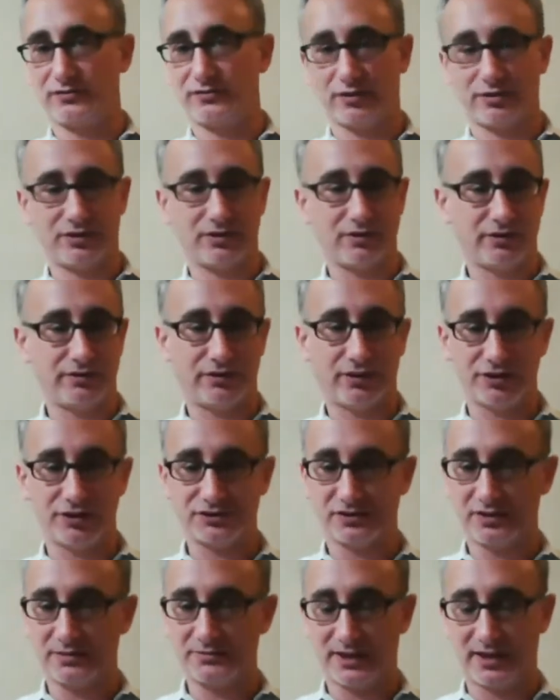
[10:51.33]
under the False
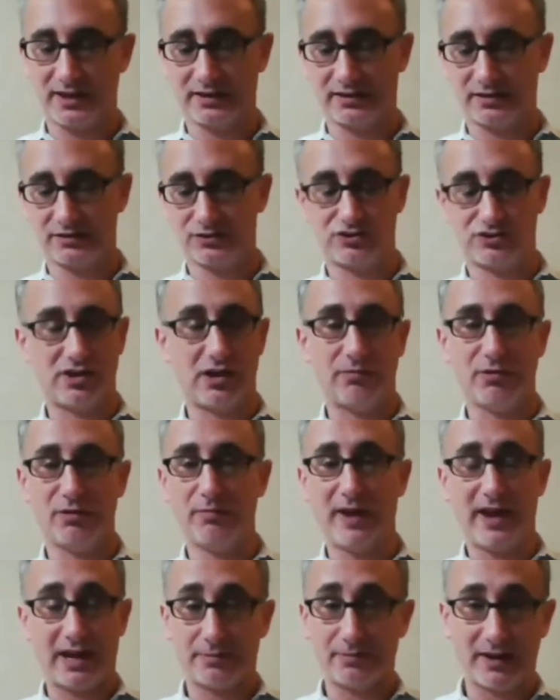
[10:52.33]
Claims Act, there's double
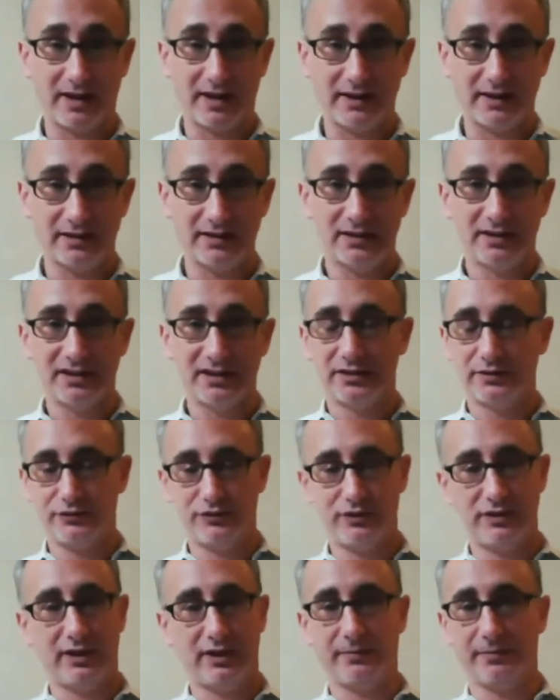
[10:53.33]
back pay. If
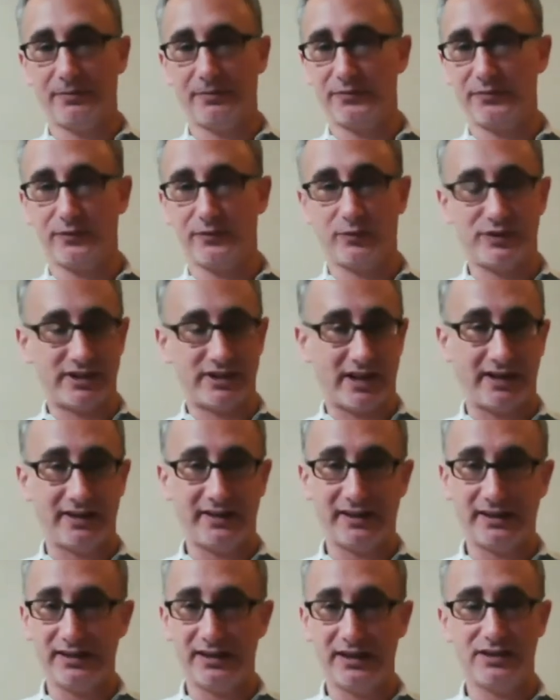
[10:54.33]
you get
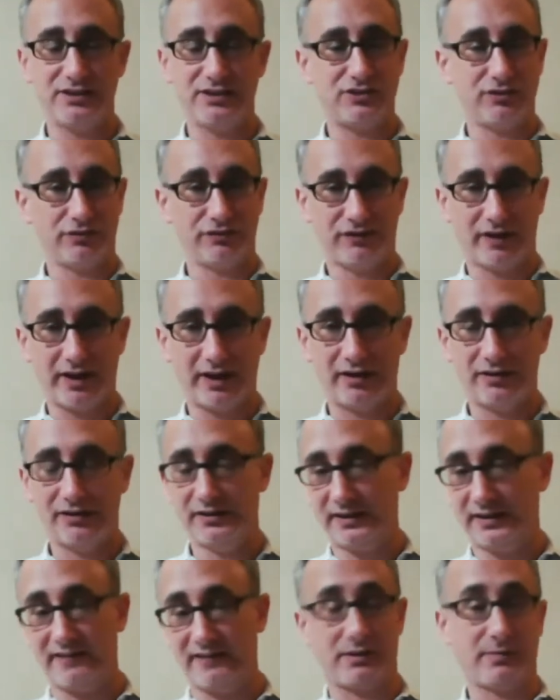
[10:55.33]
retaliated against, you're fired,
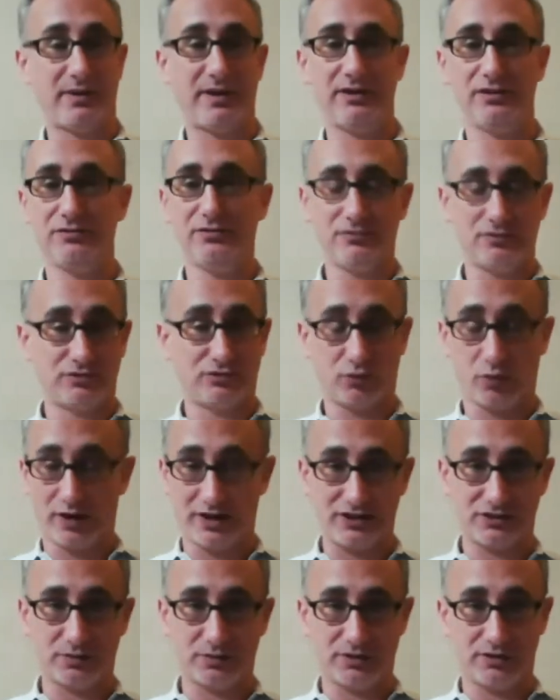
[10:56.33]
they have to pay
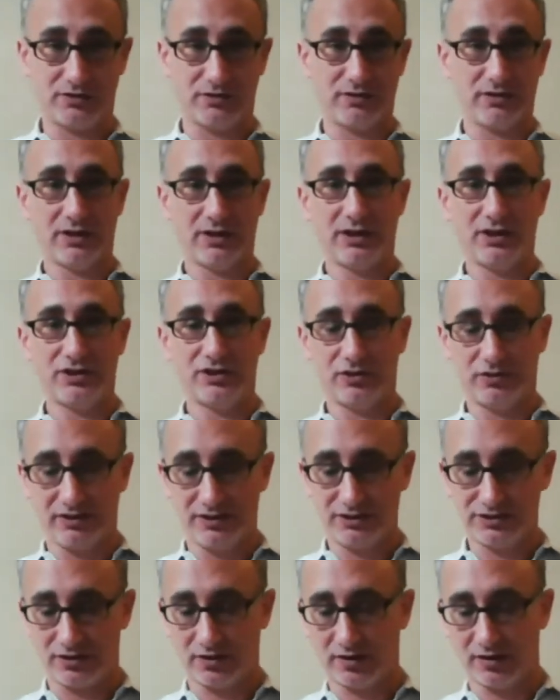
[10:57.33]
twice what your
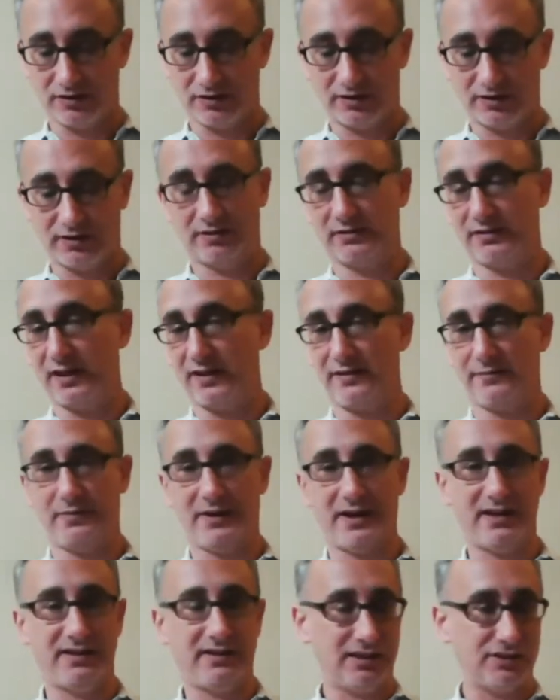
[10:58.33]
earnings are. They've got to
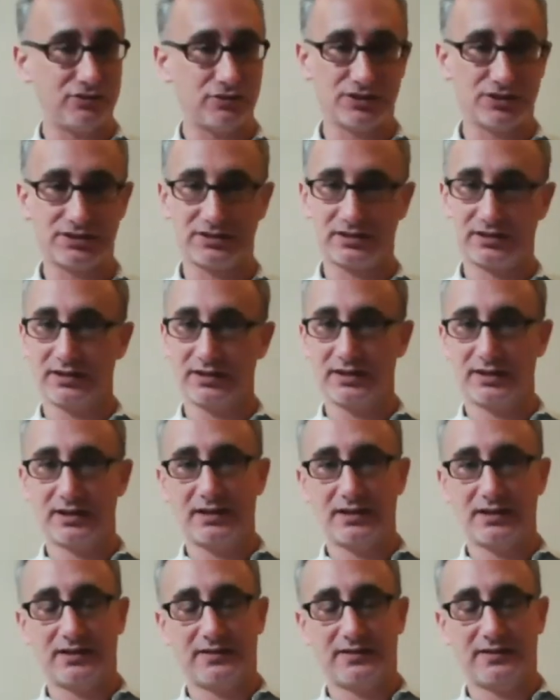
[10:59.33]
pay the interest
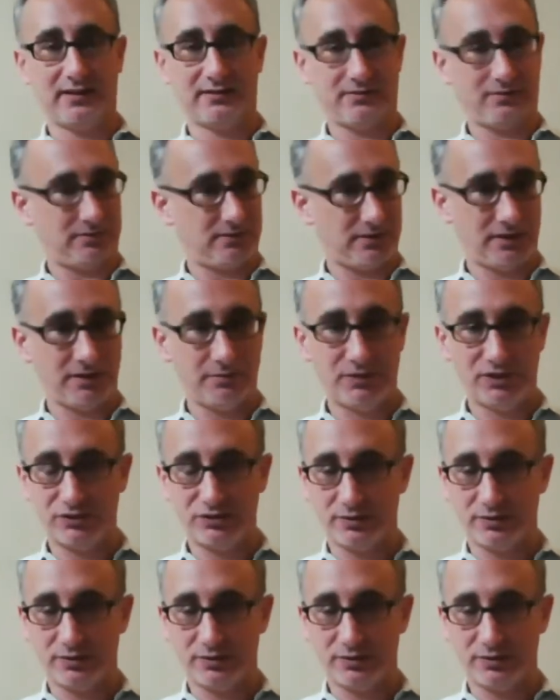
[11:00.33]
that in